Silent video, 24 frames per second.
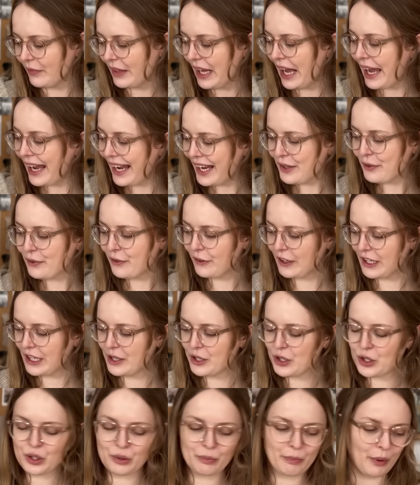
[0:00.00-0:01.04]
I have
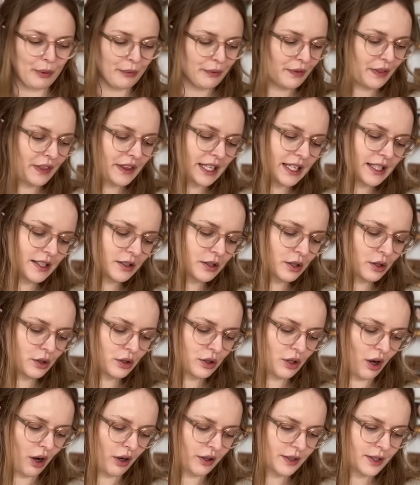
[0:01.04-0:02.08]
finished both of these
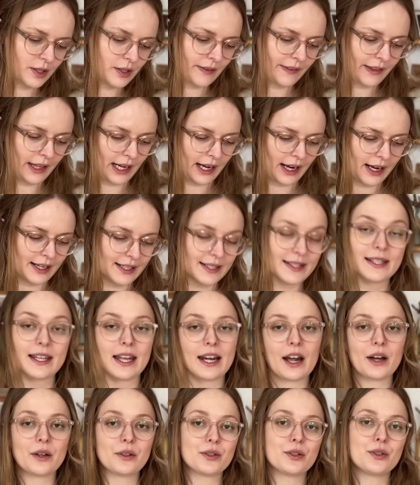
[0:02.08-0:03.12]
socks that I set
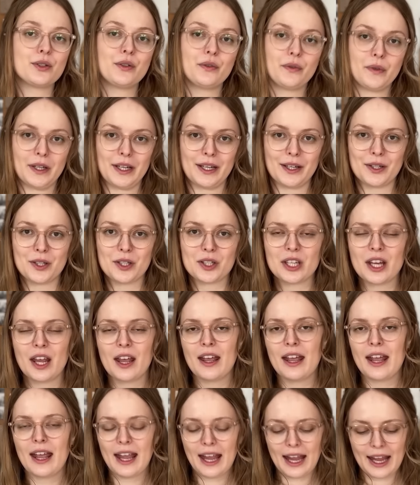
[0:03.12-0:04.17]
out to finish,
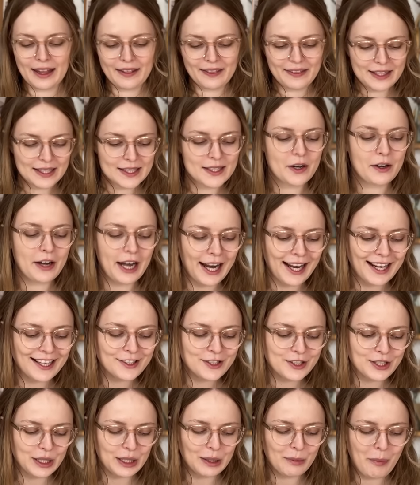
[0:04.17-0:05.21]
and these are
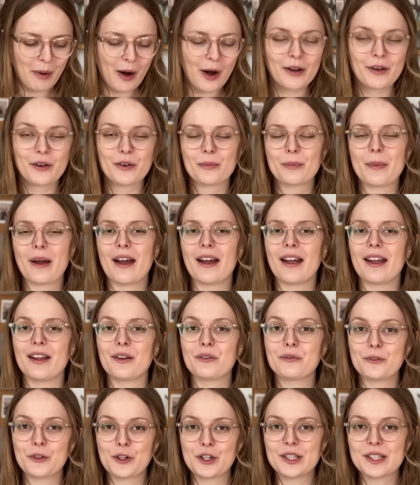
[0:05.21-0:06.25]
actually part of my
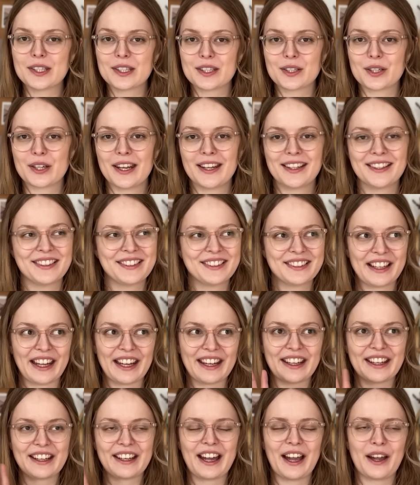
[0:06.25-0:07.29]
first
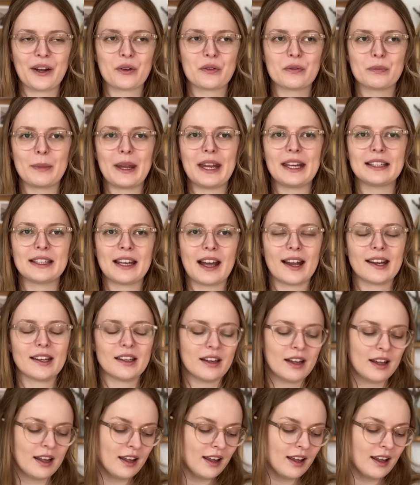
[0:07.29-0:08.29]
like kind of make nine